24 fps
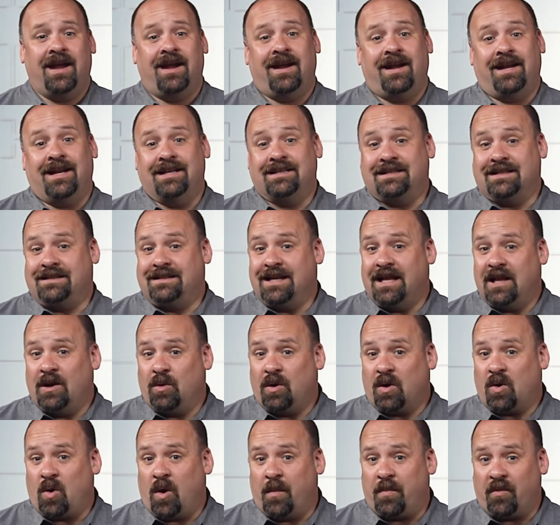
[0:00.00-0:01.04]
It's a Delaware
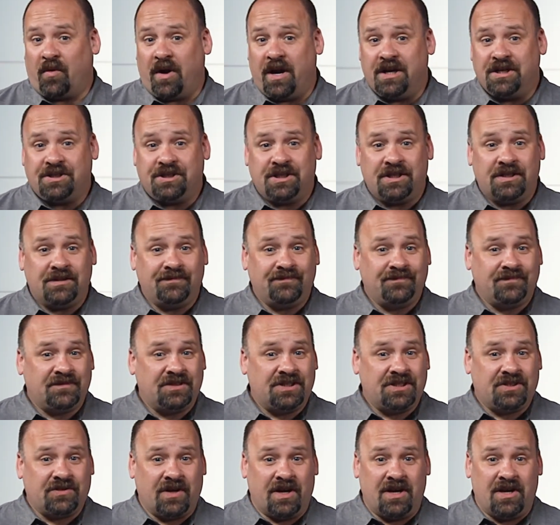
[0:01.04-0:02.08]
corporation. It's
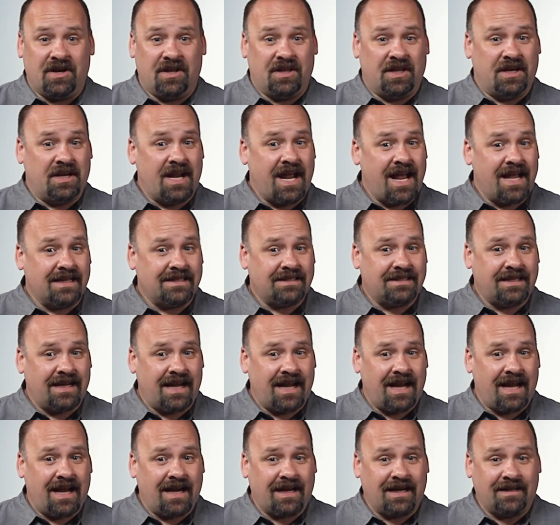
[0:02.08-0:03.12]
traded on the
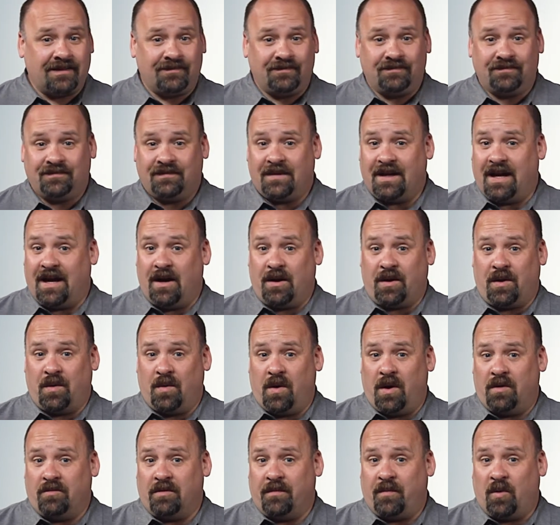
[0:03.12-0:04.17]
NASDAQ. Eric
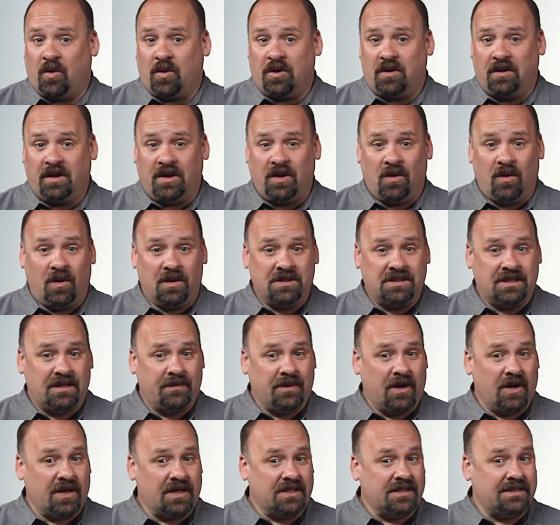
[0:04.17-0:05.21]
Yuan reportedly holds an
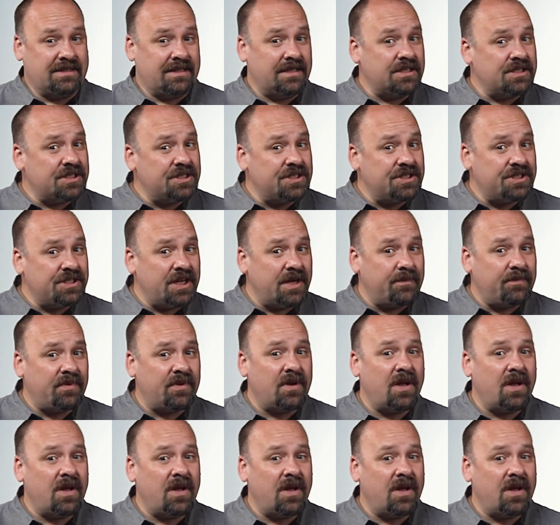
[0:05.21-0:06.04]
American citizenship.